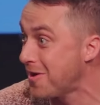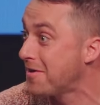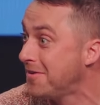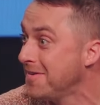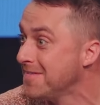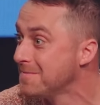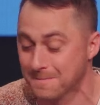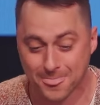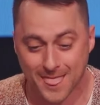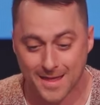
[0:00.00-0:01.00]
and struggle?
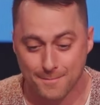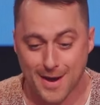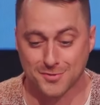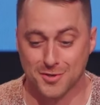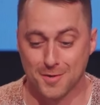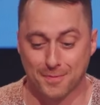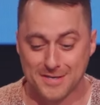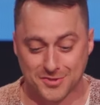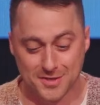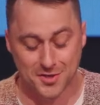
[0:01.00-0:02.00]
Yeah. Pastor, you're
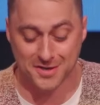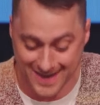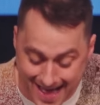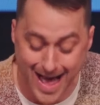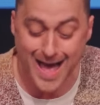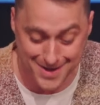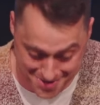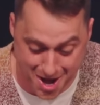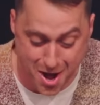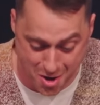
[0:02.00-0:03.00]
preaching good.
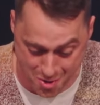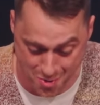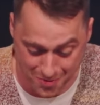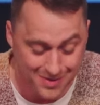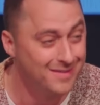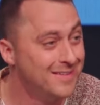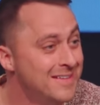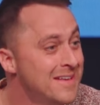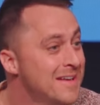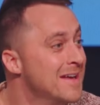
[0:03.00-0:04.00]
I know,
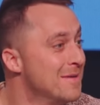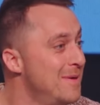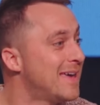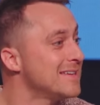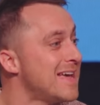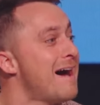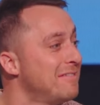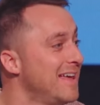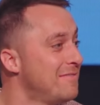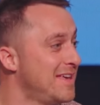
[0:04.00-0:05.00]
because
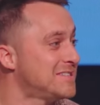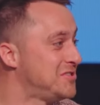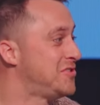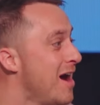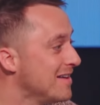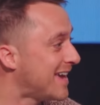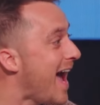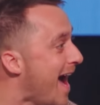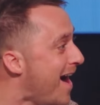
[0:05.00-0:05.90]
I've lived this junk